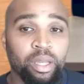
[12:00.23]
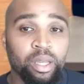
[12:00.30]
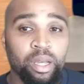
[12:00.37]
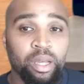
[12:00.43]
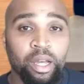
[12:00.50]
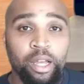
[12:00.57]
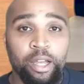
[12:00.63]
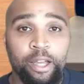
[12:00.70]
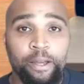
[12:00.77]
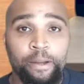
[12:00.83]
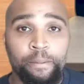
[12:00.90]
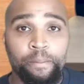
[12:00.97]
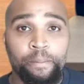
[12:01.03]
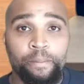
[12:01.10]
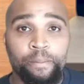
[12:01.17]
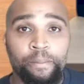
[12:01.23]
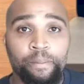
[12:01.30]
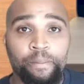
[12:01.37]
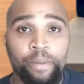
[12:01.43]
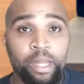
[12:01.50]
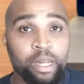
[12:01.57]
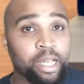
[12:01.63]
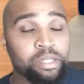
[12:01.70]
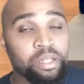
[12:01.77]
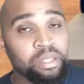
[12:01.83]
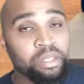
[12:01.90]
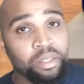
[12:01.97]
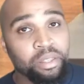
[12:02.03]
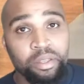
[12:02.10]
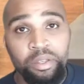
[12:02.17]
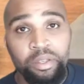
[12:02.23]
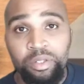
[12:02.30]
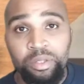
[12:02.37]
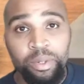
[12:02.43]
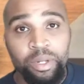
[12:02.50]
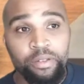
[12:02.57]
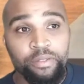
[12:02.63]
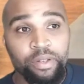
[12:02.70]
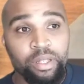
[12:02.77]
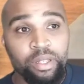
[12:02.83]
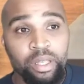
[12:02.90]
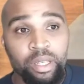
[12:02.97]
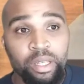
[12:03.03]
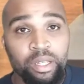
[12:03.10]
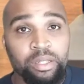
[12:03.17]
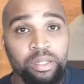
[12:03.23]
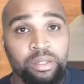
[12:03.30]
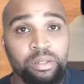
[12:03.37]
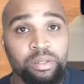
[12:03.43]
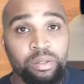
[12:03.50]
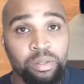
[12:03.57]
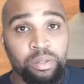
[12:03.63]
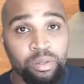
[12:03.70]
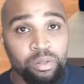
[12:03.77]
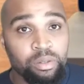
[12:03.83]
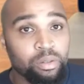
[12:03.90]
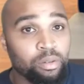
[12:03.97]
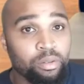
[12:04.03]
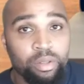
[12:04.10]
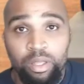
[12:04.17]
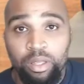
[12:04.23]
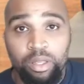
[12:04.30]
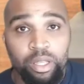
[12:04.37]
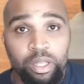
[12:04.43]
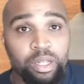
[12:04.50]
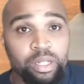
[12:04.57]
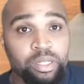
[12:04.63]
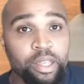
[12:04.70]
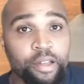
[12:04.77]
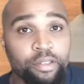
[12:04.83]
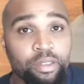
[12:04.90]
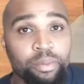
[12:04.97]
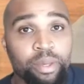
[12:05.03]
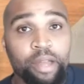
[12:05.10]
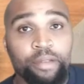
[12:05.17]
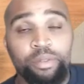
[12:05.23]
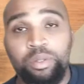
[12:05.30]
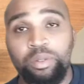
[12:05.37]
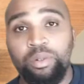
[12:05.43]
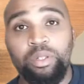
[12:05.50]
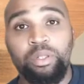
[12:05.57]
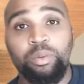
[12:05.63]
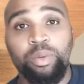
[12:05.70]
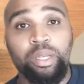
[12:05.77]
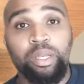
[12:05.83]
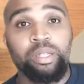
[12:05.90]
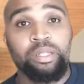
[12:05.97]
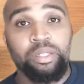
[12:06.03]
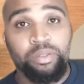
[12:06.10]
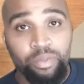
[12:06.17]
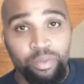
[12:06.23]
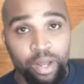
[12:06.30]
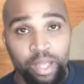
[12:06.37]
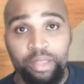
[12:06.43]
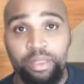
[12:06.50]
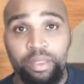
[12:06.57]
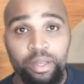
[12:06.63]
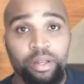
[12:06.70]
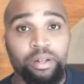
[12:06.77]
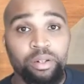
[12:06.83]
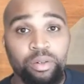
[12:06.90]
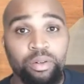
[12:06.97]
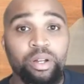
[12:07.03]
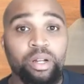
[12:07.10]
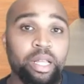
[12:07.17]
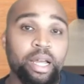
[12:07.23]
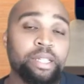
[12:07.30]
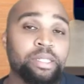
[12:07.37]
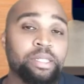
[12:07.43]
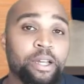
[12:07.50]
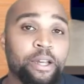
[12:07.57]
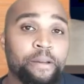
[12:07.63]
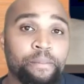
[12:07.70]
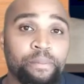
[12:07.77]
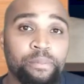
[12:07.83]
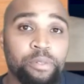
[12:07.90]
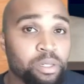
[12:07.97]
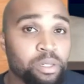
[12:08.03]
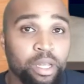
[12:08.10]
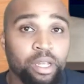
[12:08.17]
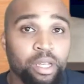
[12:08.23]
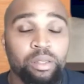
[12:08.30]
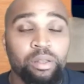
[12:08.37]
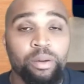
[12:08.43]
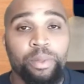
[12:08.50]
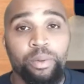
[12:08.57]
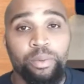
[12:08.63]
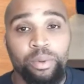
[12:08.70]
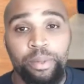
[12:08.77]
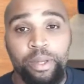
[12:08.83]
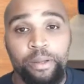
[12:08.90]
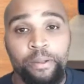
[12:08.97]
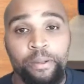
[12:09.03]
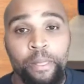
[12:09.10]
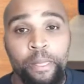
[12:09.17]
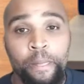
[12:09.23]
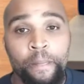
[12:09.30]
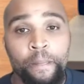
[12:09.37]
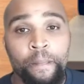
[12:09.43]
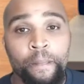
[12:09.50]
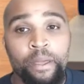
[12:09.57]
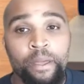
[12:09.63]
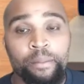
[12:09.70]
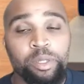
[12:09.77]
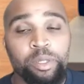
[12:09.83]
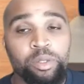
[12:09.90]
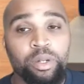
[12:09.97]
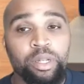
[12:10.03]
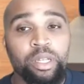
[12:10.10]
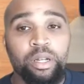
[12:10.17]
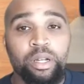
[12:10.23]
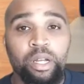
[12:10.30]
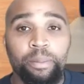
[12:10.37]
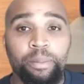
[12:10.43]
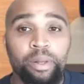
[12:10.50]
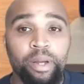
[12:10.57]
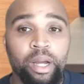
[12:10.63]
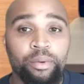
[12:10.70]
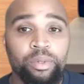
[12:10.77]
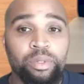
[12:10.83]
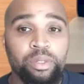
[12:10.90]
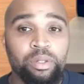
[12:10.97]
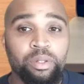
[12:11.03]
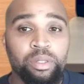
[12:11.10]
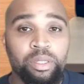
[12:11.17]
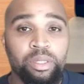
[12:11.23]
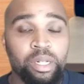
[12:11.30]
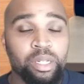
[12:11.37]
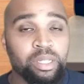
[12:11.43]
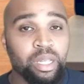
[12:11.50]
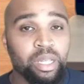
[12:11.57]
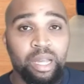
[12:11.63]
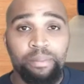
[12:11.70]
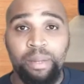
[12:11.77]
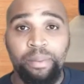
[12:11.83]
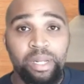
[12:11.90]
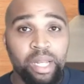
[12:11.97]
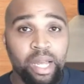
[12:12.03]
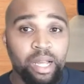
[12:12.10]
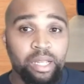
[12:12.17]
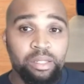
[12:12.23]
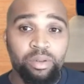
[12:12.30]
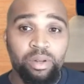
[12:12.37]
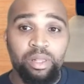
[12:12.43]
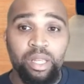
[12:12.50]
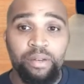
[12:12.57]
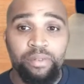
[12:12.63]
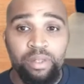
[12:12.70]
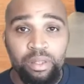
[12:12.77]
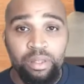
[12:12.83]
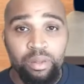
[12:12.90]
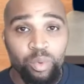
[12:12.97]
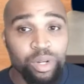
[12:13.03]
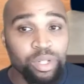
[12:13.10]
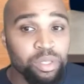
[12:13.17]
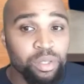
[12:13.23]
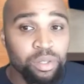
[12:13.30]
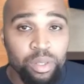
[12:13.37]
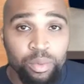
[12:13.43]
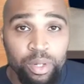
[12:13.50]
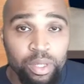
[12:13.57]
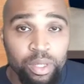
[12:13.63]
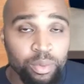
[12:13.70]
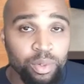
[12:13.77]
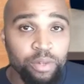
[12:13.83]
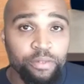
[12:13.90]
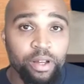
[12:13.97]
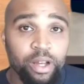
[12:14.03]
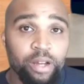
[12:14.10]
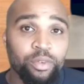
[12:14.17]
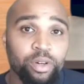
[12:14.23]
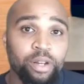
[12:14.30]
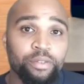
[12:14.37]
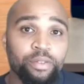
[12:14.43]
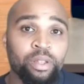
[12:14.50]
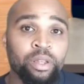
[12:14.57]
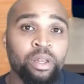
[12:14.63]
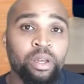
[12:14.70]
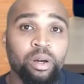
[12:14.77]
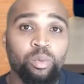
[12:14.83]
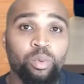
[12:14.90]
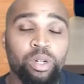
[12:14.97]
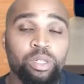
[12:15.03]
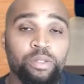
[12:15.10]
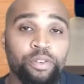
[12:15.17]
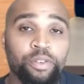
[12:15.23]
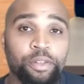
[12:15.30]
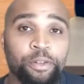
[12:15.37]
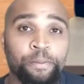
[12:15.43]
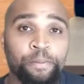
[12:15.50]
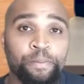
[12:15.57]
And that's another huge benefit is it doesn't have to be after school in the weekends. It's right there during class time, just like it normally would be. But you'll get a couple of hours. You'll set aside maybe 9 to 11, 1 to 3, 3 to 5, whatever works for you.